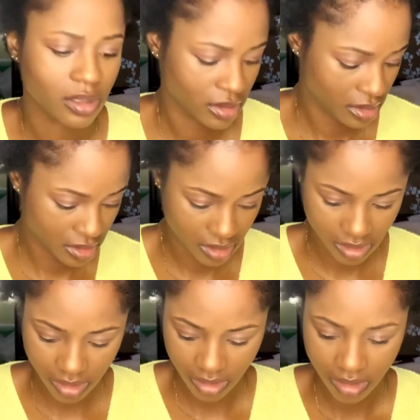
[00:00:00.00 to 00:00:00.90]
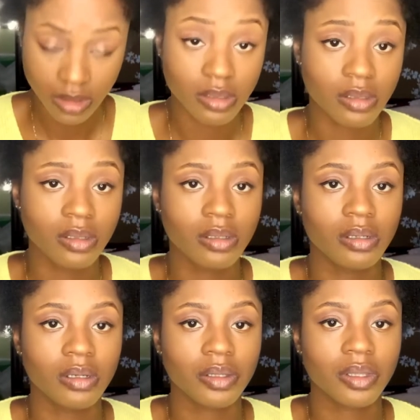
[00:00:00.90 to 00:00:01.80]
Let's see,
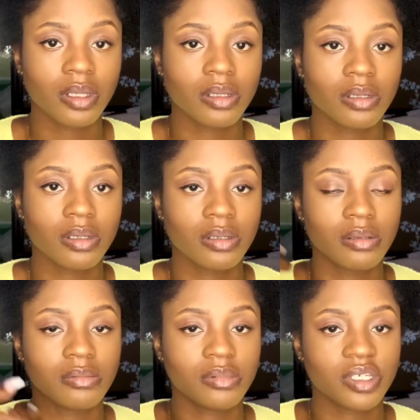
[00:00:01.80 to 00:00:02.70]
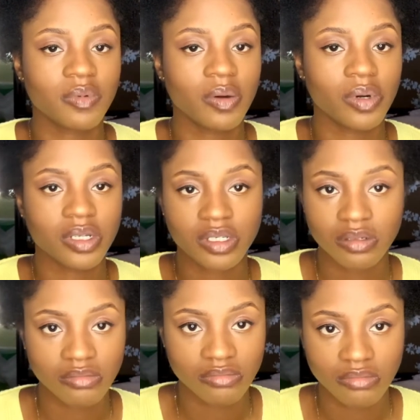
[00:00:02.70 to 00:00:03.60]
nothing, just my watch,
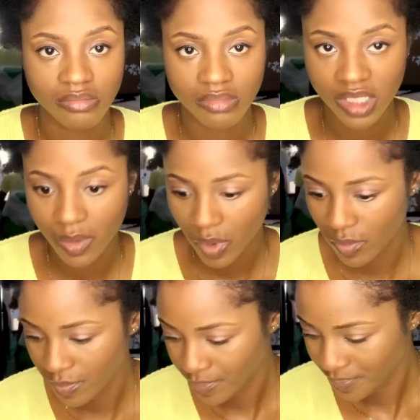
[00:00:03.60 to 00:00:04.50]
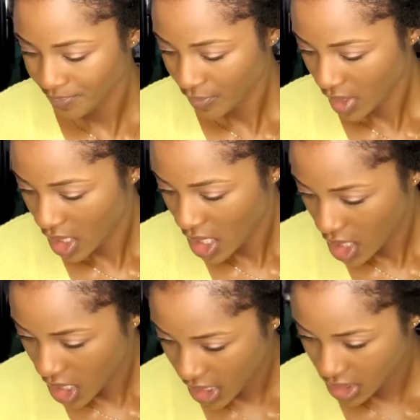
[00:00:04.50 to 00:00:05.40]
same old.
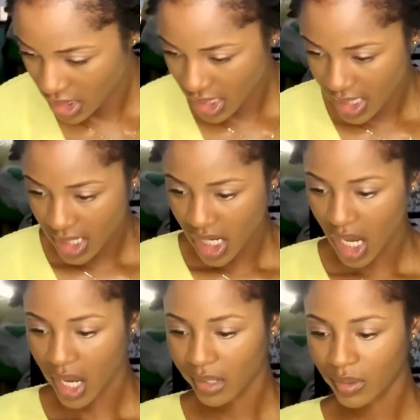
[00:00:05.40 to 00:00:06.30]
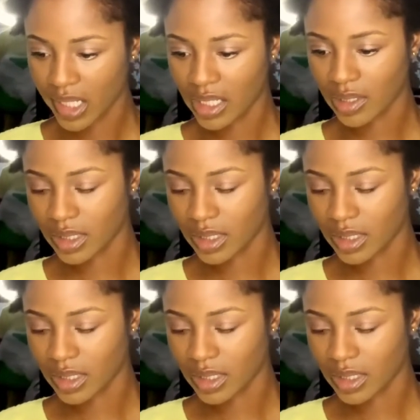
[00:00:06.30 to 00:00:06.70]
And what else?